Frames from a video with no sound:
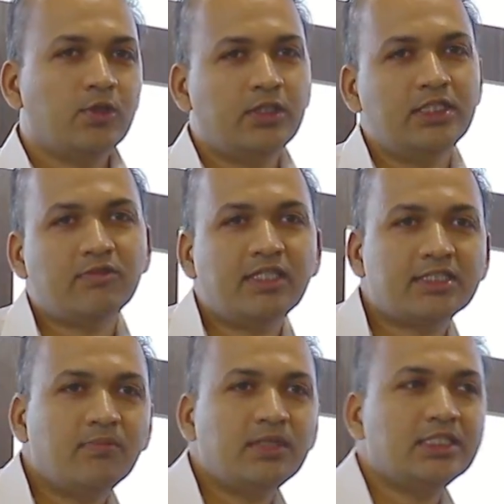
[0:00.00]
So these were
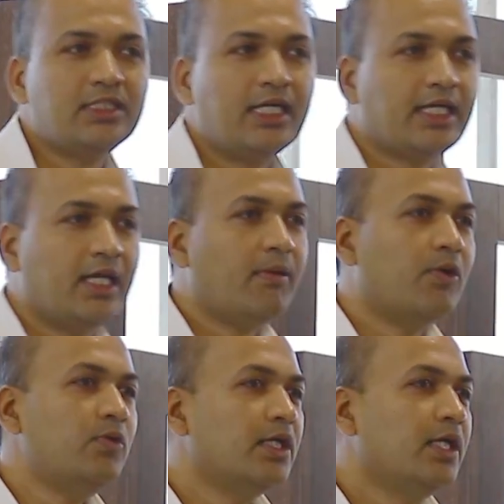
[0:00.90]
some things that came
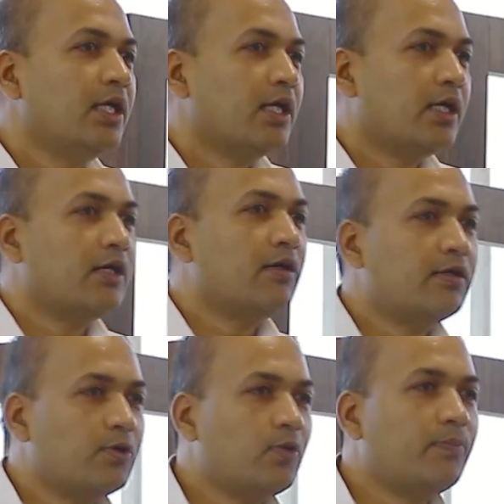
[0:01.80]
out
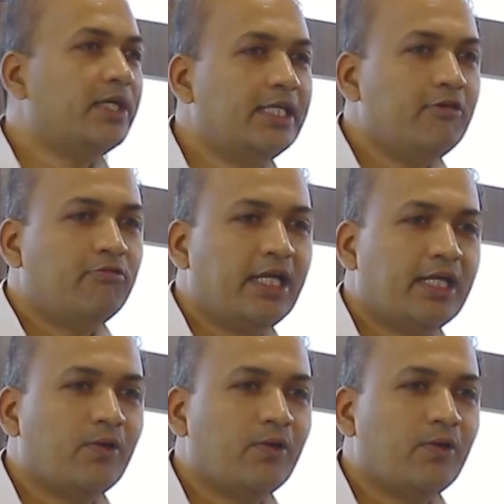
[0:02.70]
pretty well.